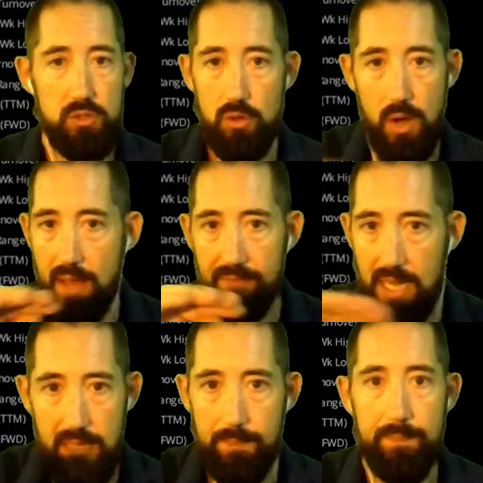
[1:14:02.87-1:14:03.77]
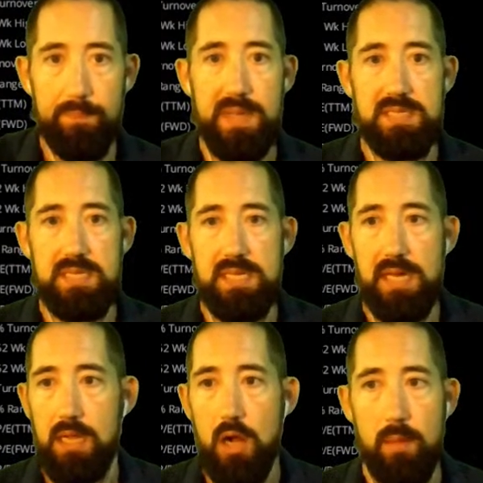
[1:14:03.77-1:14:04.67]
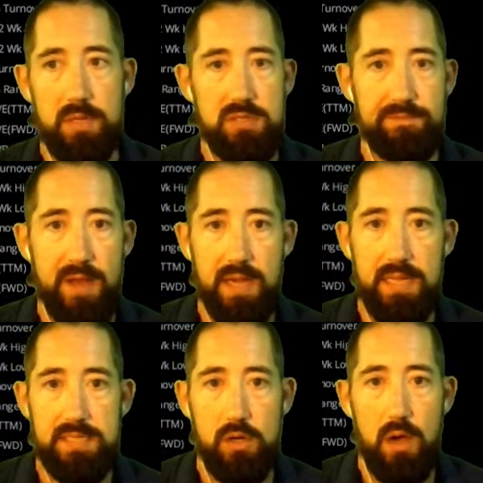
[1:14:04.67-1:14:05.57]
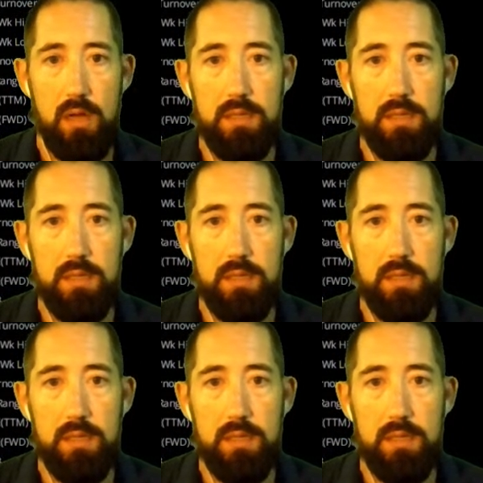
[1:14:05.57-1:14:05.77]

don't have any business in economics or finance at all.